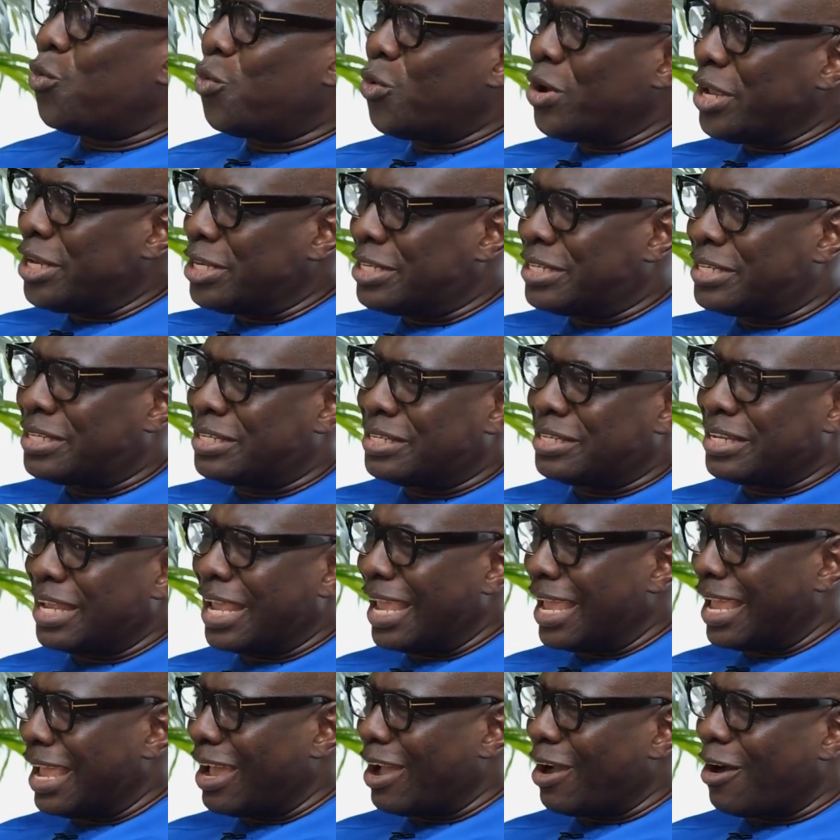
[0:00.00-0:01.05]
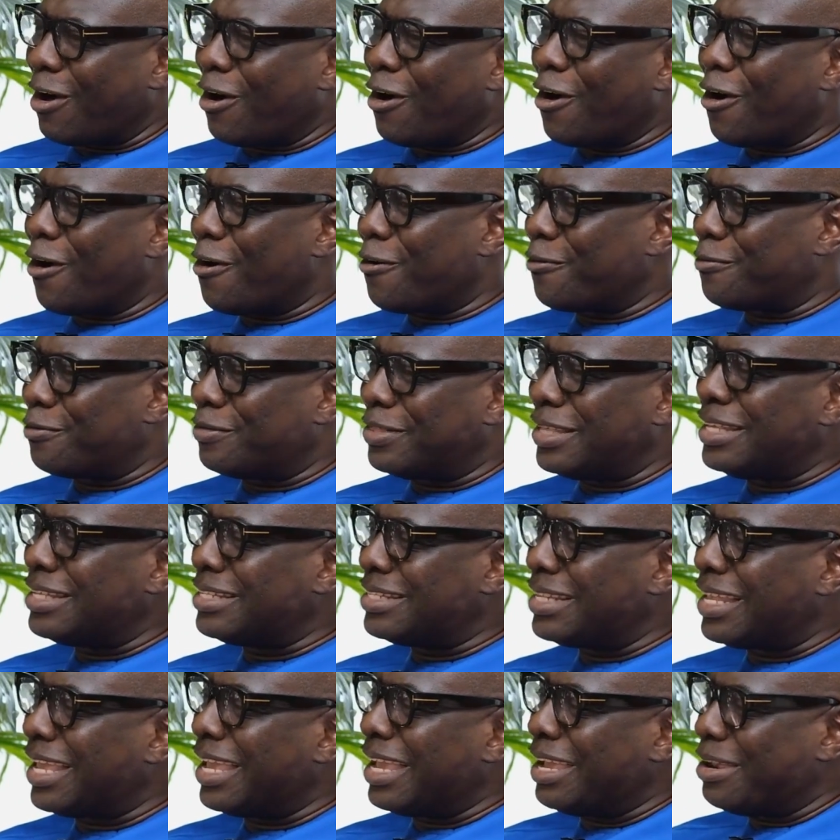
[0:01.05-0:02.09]
Which of
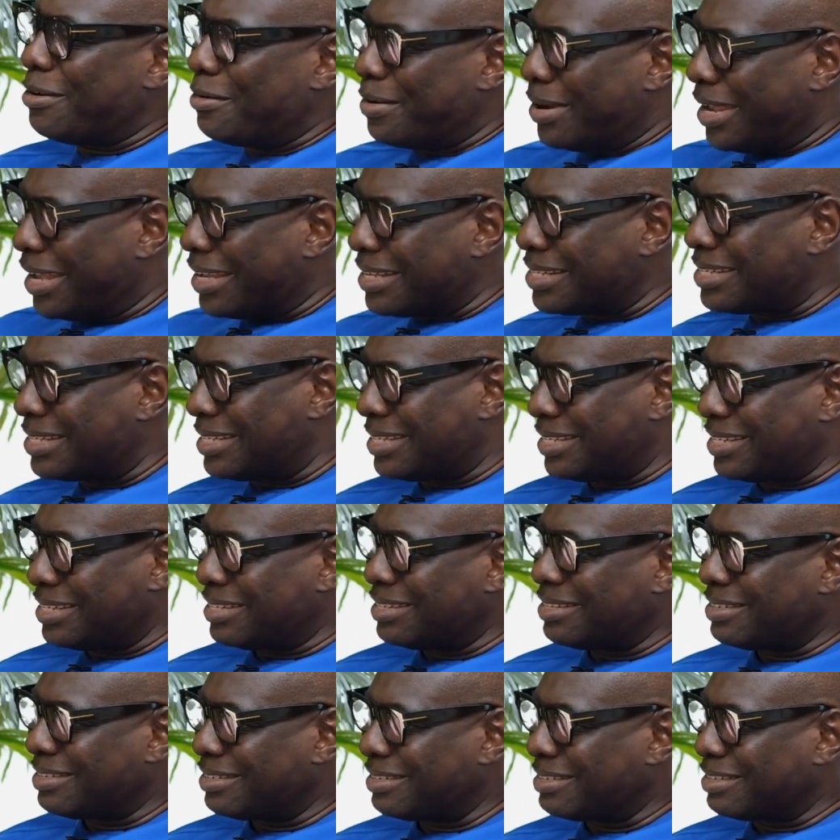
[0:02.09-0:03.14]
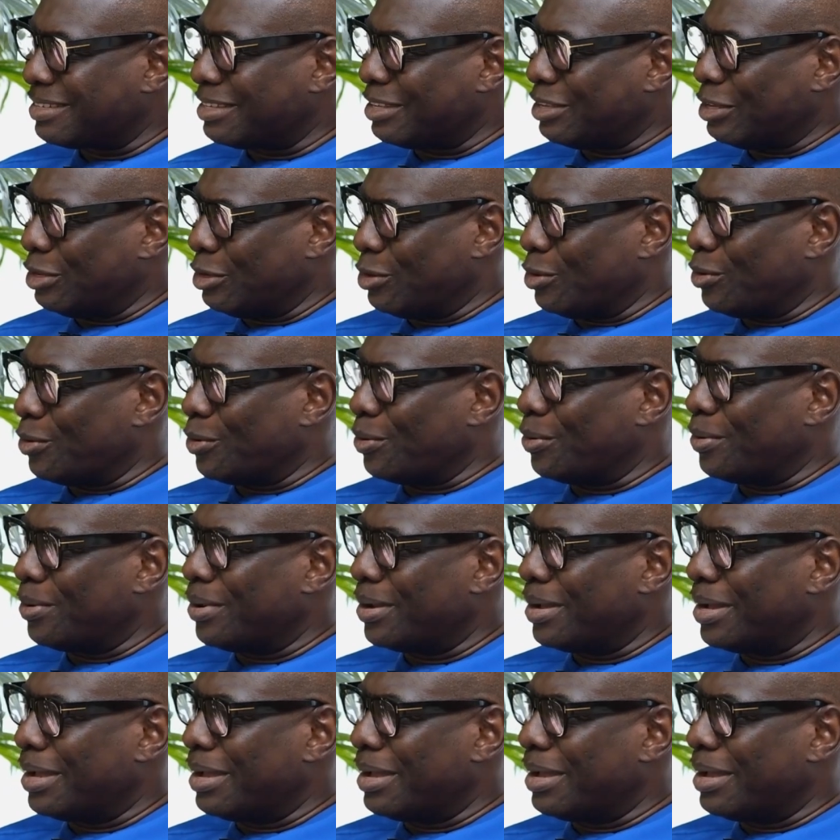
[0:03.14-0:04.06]
these areas you know,